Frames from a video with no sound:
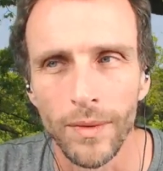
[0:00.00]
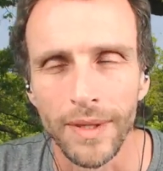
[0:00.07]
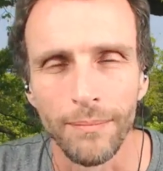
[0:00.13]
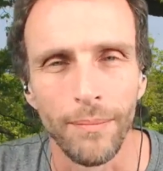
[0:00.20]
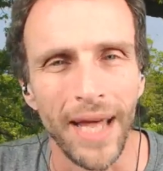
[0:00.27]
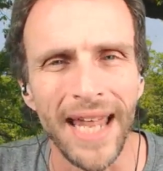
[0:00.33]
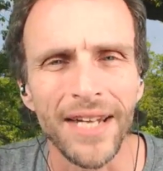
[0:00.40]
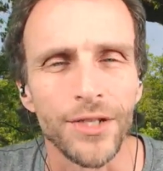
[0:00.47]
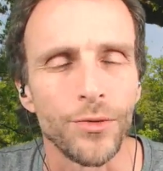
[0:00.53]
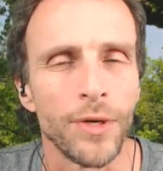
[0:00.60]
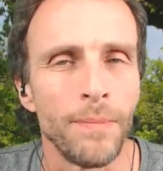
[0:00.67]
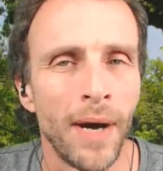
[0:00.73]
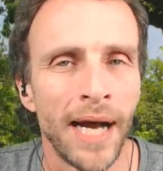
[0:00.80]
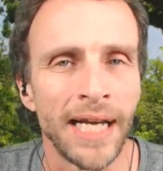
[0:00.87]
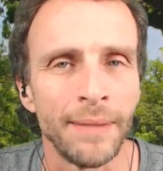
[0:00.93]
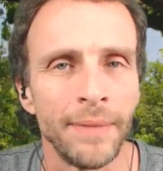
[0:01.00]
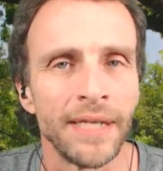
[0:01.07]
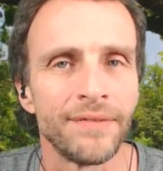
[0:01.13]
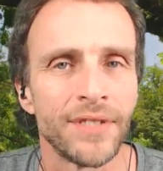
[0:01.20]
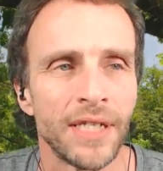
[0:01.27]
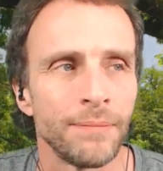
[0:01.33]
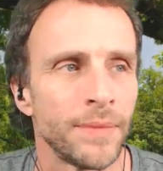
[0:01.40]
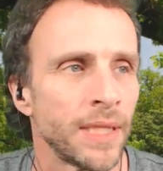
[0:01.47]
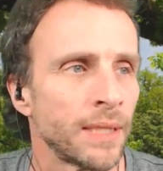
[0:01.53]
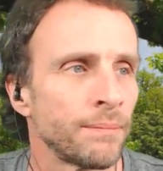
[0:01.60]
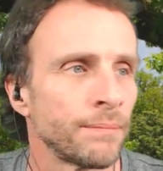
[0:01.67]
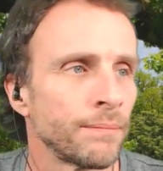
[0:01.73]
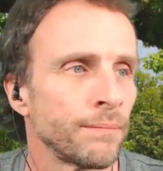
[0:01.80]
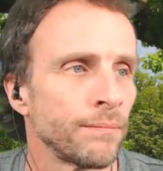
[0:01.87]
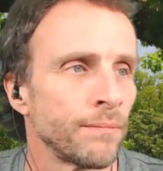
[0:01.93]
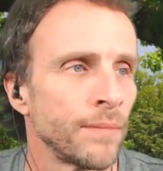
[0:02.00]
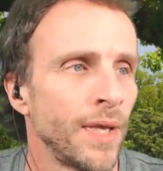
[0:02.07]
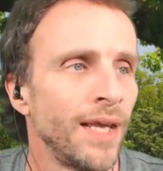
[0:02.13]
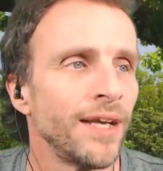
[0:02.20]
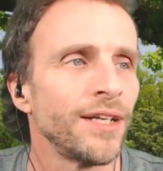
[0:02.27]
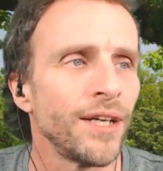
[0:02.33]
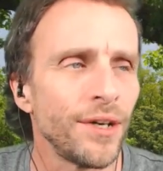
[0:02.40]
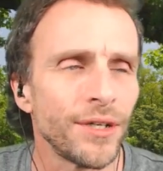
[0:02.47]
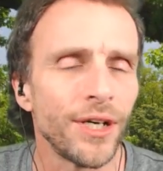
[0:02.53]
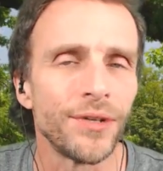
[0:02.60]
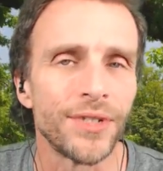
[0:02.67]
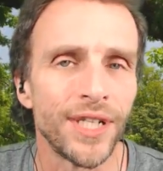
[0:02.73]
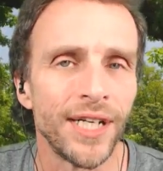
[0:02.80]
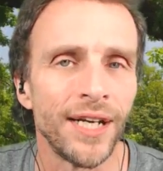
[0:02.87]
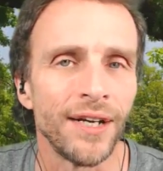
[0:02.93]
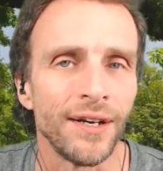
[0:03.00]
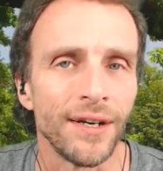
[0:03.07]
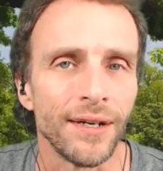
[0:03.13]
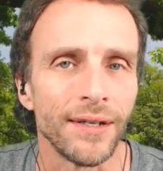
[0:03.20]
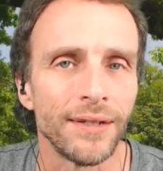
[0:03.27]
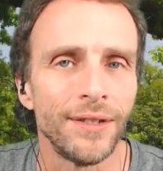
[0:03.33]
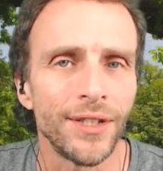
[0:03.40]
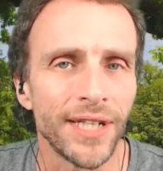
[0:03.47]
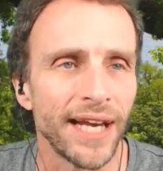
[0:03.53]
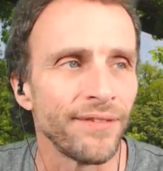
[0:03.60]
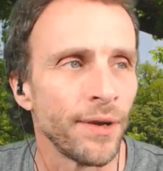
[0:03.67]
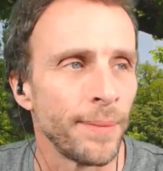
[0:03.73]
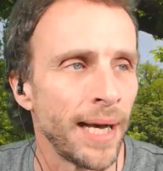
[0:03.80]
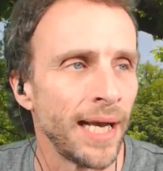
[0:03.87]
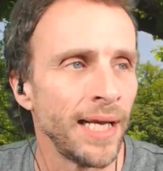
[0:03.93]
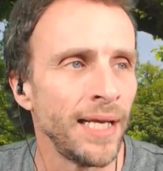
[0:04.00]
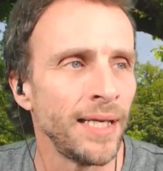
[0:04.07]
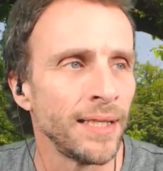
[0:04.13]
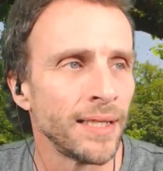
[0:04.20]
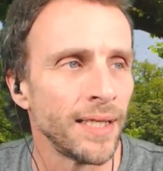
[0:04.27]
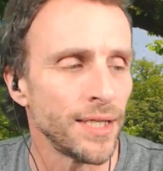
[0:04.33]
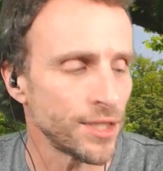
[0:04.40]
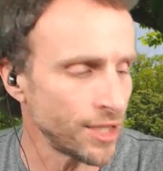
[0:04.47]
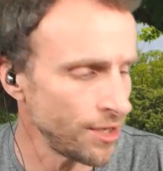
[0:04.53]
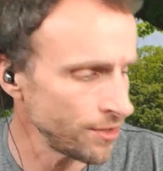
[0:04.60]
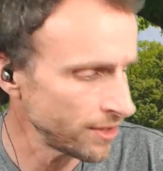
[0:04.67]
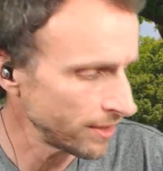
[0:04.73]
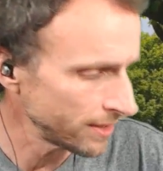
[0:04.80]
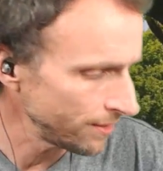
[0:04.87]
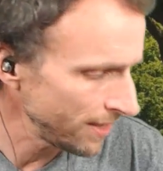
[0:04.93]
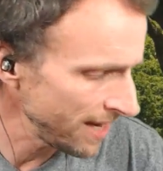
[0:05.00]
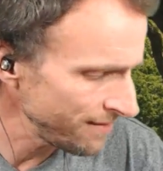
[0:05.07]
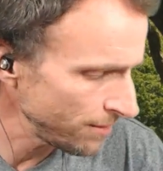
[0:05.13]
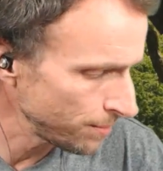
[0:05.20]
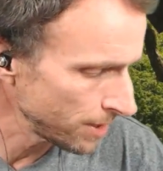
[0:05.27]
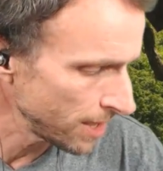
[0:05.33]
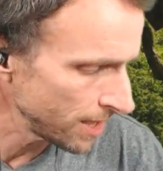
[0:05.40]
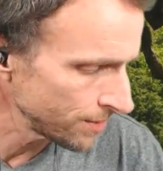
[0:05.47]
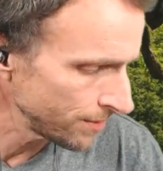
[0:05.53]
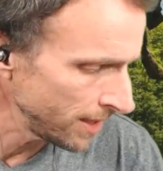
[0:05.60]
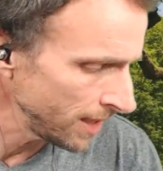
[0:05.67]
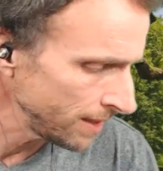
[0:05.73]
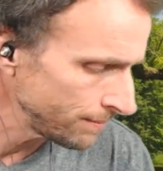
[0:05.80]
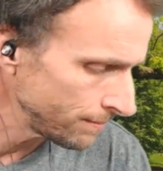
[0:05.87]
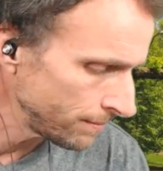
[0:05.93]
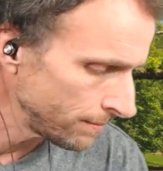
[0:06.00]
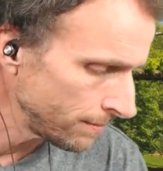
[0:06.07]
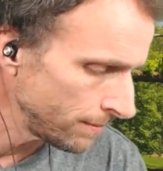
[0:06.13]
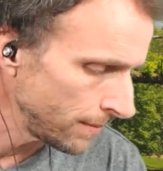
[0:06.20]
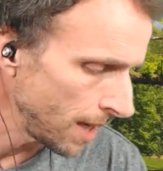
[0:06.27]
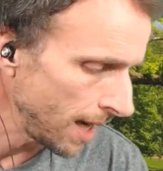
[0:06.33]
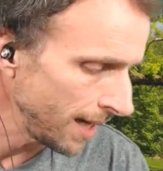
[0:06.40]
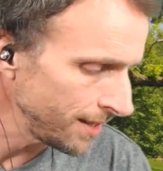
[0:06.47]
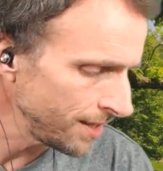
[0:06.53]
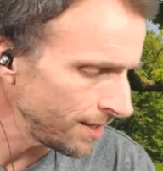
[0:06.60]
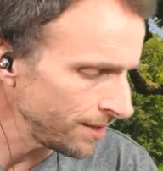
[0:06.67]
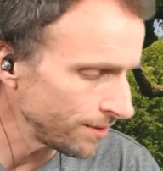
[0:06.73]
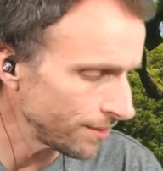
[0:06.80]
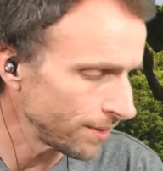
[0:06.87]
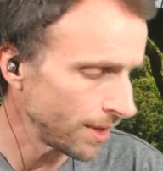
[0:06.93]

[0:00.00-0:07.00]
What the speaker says: that is reminding me of something. Coco's here. Look, everybody. It's Coco. Do I have applause ready? I do.